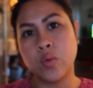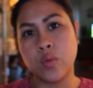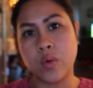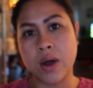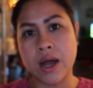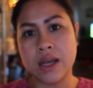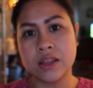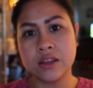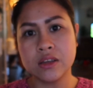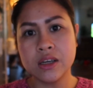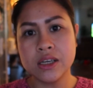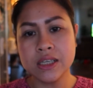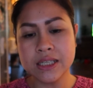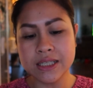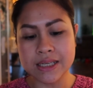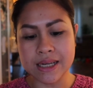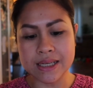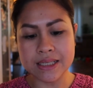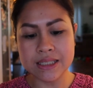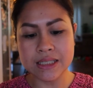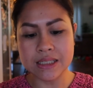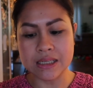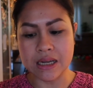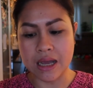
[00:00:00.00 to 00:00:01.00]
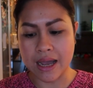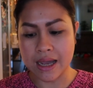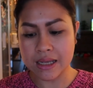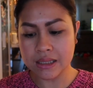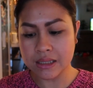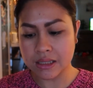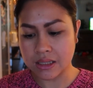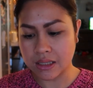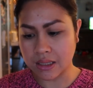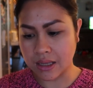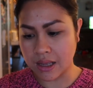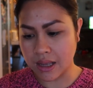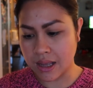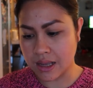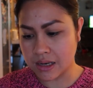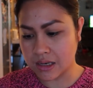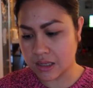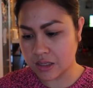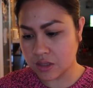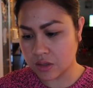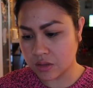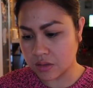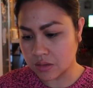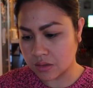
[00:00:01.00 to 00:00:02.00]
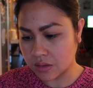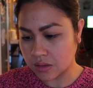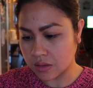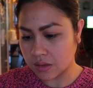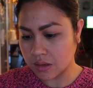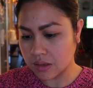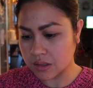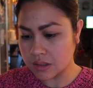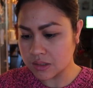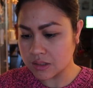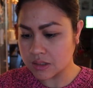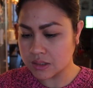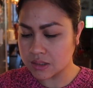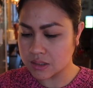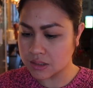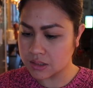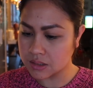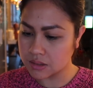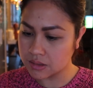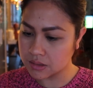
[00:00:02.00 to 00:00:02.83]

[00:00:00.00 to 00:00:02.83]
water chestnut and it cost